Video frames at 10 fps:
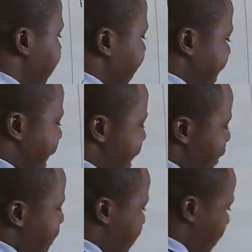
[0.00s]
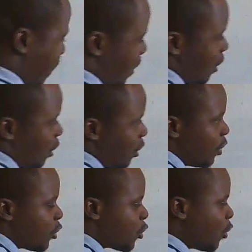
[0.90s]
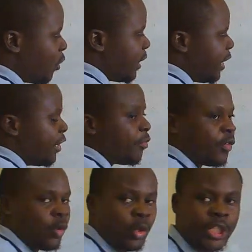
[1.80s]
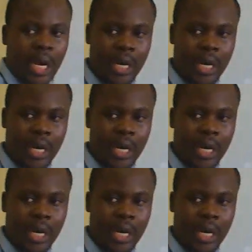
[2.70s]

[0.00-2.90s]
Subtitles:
by I. So in future,